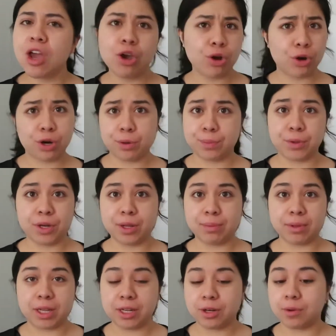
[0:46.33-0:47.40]
or beauty
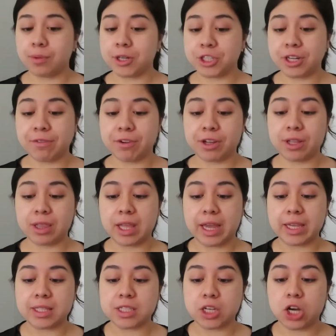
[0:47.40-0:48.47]
blender, whichever you
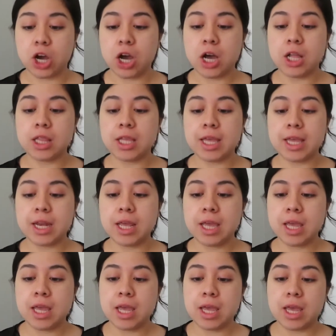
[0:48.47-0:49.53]
like to call it.
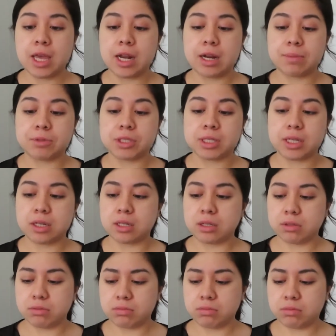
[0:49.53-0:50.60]
And I'm just
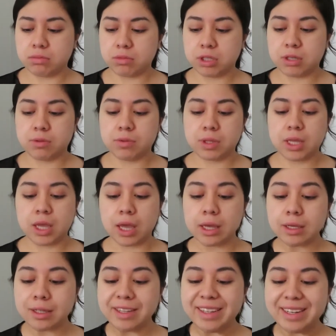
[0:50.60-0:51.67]
gonna
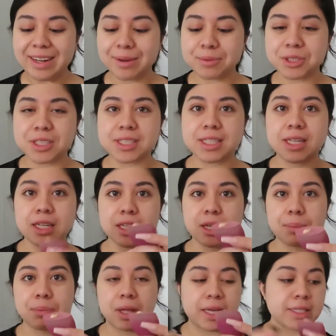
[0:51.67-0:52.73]
and I'm just gonna
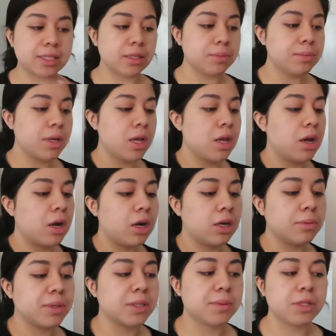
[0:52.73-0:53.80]
apply some
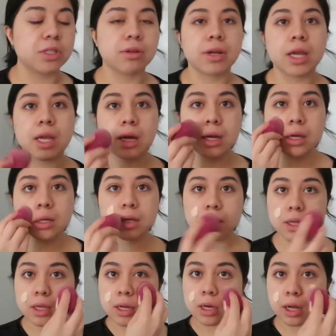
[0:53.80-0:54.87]
on my spongy right here,
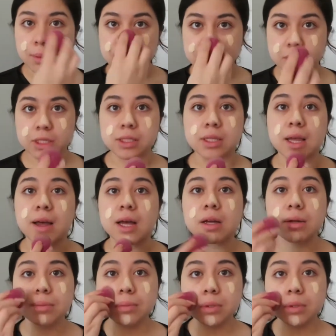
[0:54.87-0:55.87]
and I'm gonna just dab,